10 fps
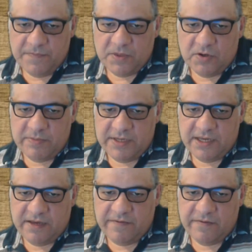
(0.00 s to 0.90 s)
Got to be
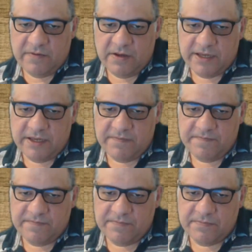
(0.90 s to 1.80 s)
careful. Okay,
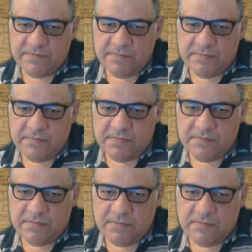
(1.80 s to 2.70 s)

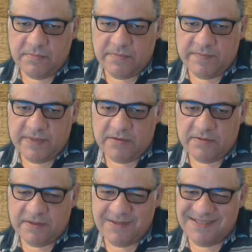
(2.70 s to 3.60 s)
about
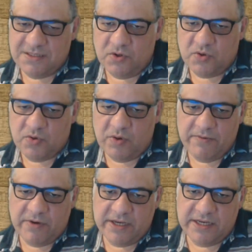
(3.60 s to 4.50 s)
not quite
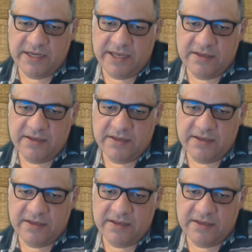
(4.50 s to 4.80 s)
working there.